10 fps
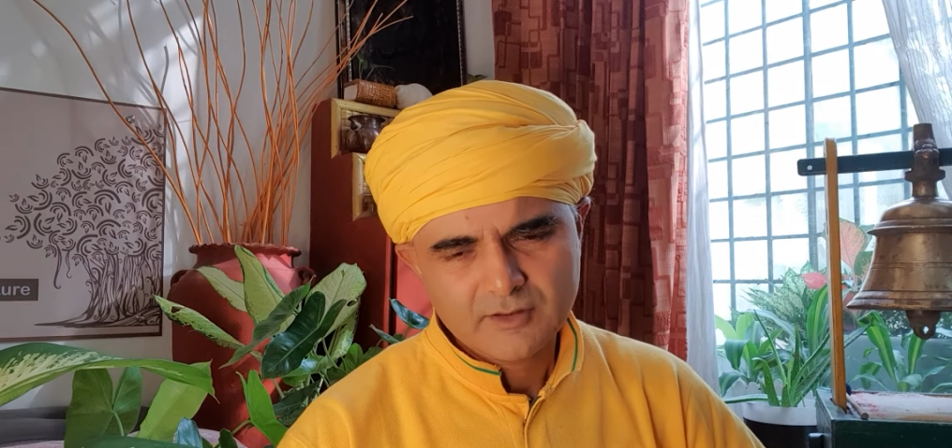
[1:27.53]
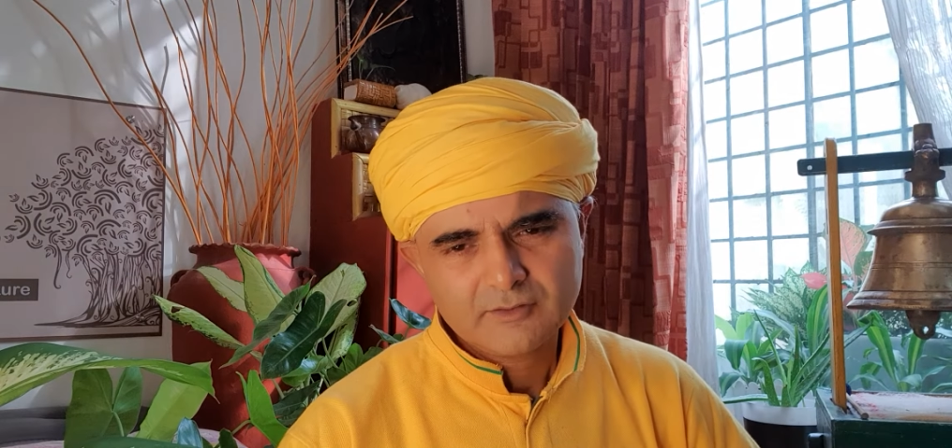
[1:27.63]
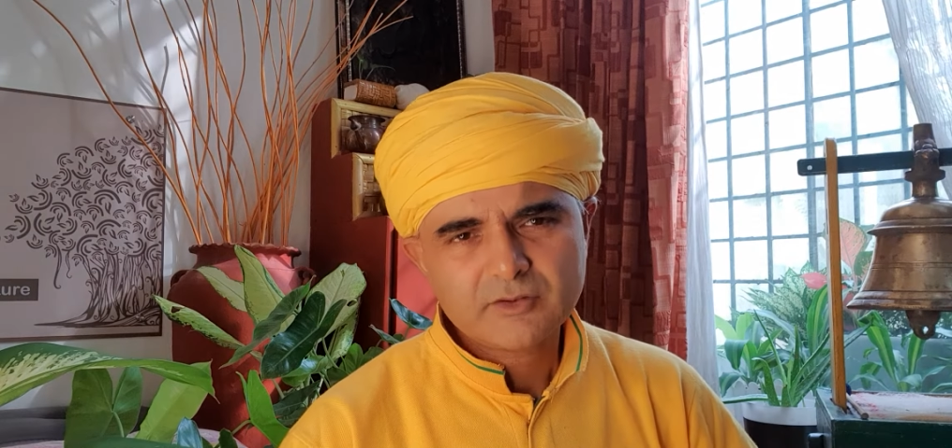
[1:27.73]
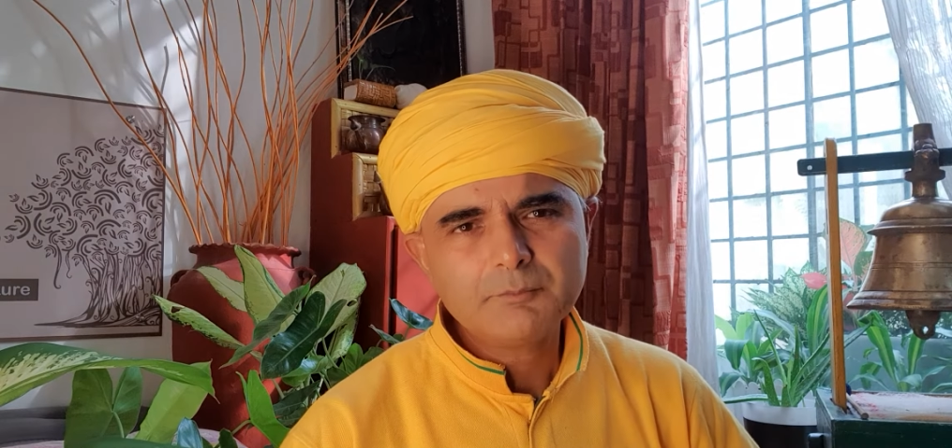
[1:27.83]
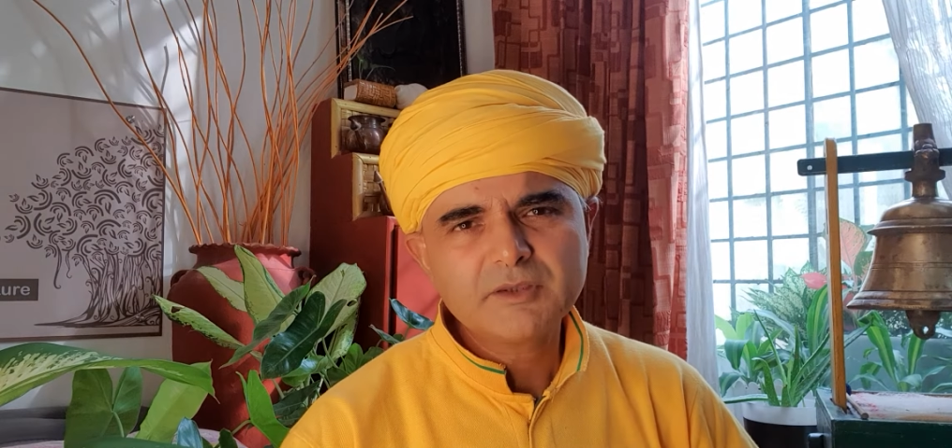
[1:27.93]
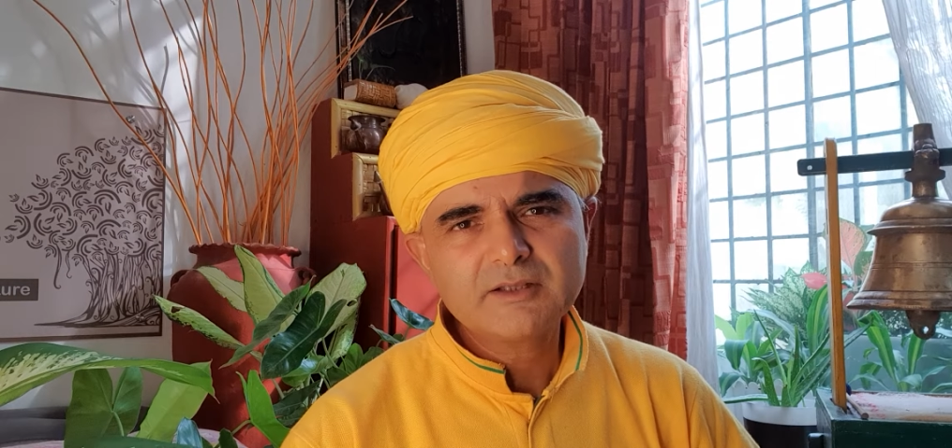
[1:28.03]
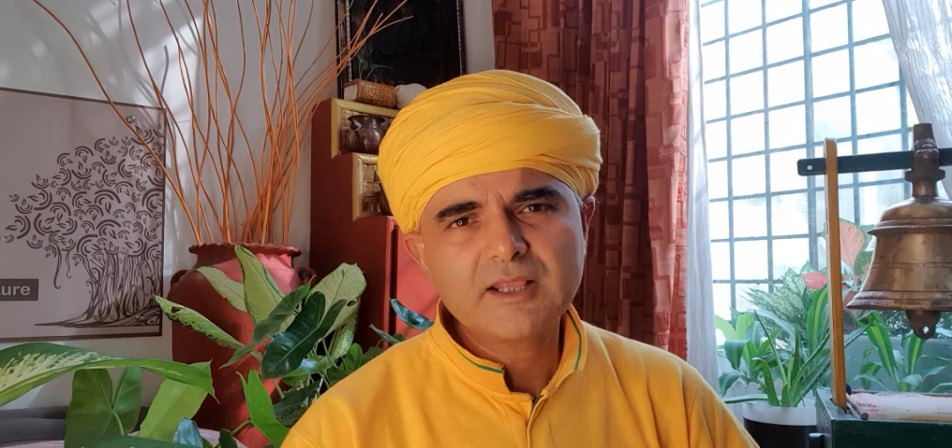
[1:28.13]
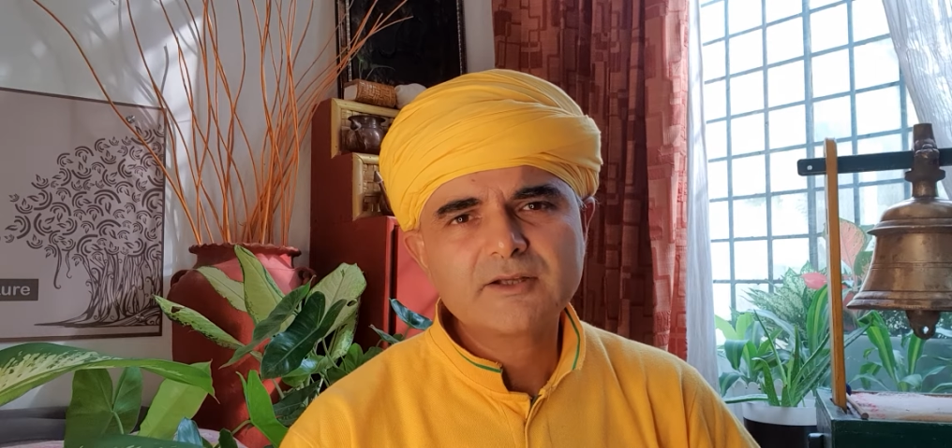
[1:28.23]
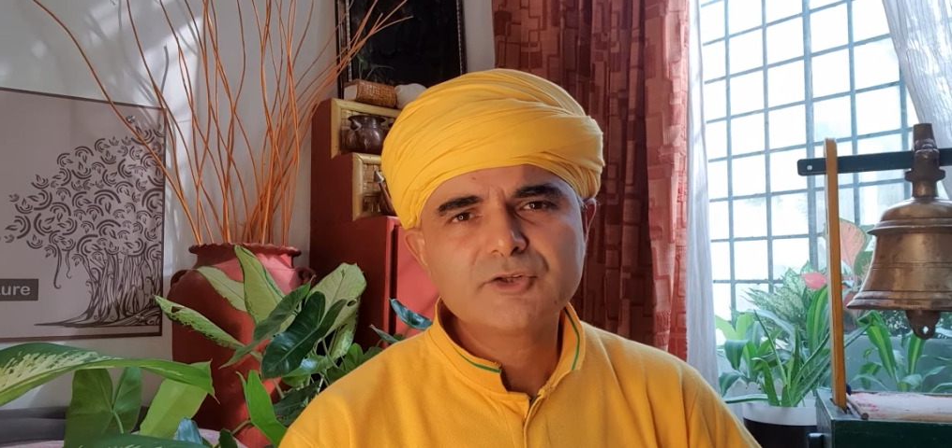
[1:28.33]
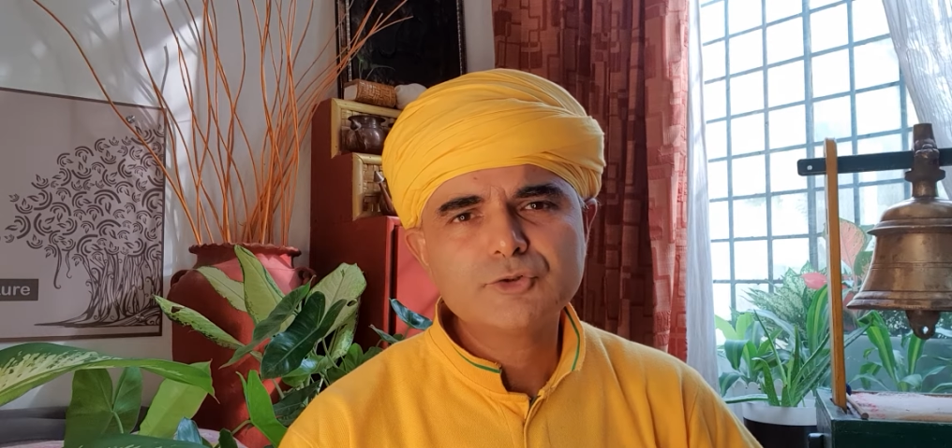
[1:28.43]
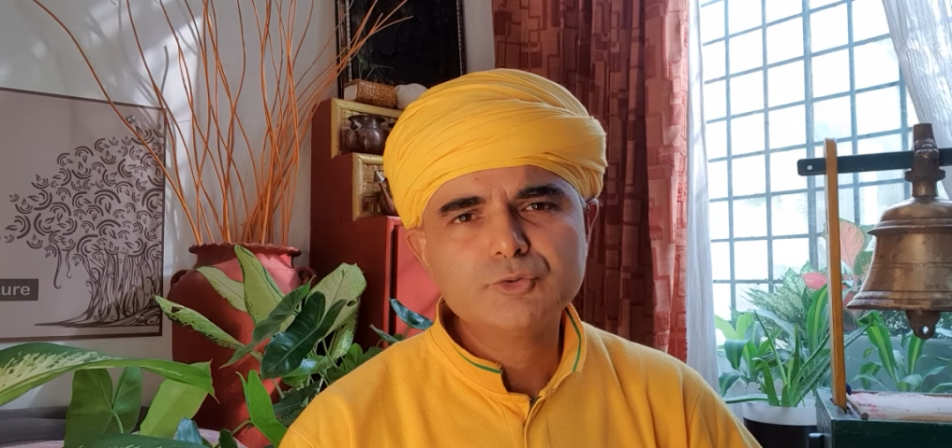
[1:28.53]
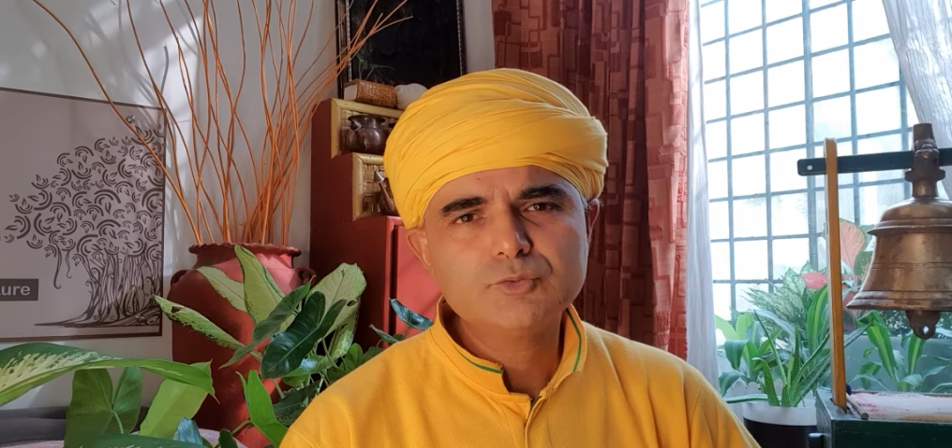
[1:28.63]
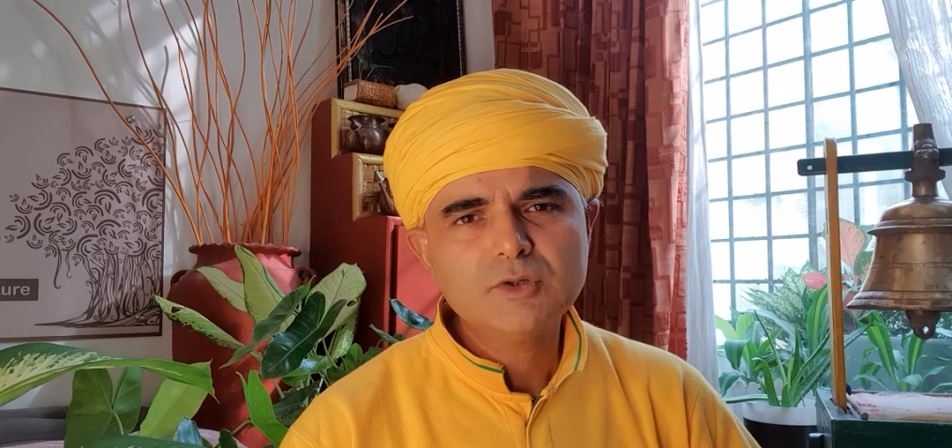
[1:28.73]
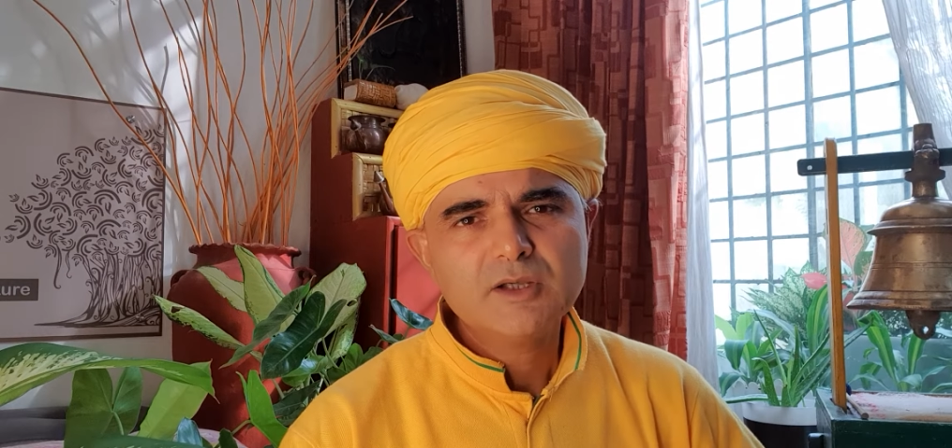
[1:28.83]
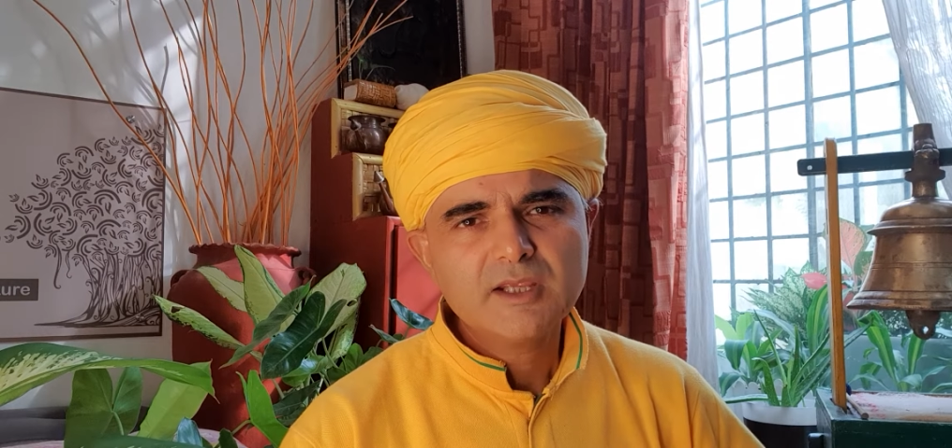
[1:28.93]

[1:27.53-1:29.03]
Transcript: Something that you